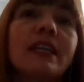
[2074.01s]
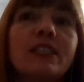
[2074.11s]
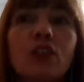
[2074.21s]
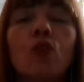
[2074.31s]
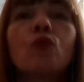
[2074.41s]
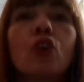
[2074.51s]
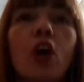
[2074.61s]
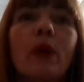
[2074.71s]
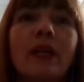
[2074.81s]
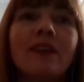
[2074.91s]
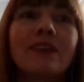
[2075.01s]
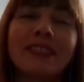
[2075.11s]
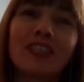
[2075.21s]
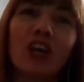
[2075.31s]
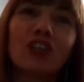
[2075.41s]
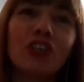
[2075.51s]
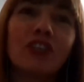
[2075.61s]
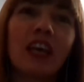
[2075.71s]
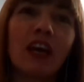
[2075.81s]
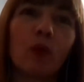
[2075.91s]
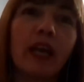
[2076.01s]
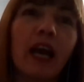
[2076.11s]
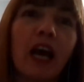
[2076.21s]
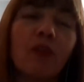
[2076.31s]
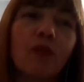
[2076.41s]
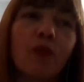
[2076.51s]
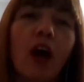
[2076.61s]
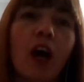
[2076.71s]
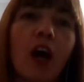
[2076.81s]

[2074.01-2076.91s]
It's an ongoing discussion that we have,